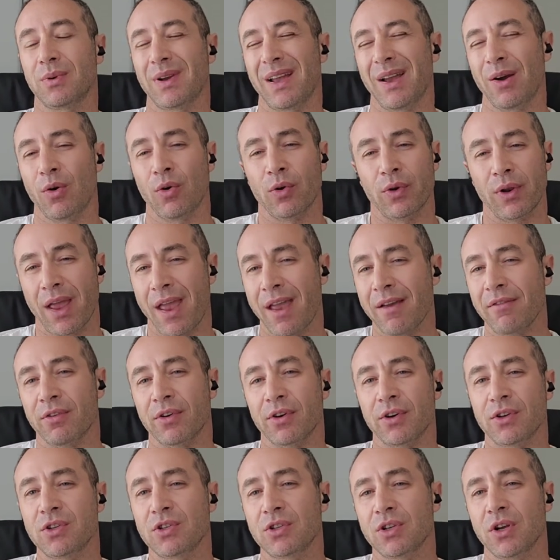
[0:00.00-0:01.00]
on
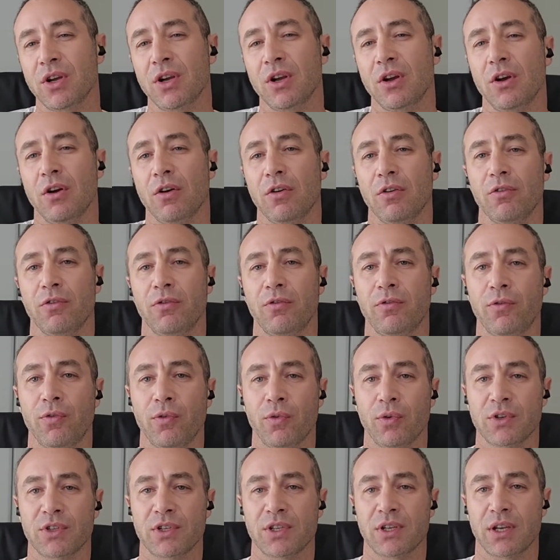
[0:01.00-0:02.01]
average,
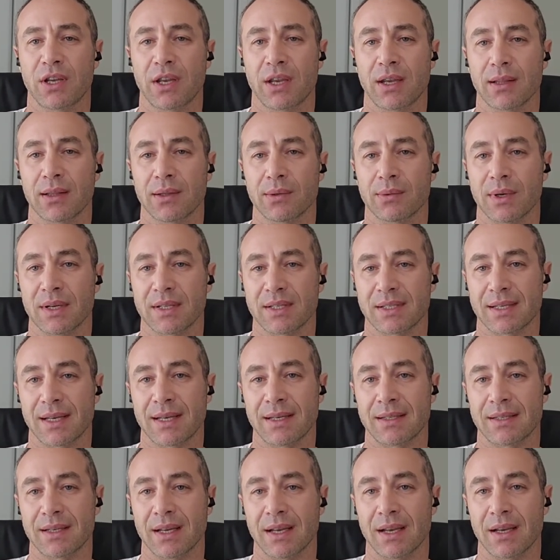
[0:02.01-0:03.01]
40 kilowatts a
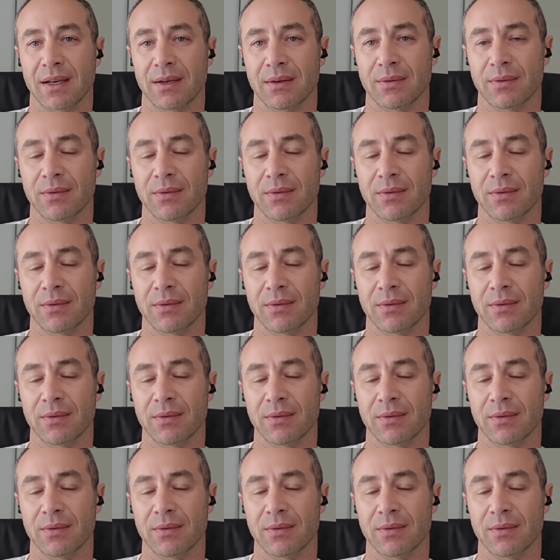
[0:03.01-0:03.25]
day.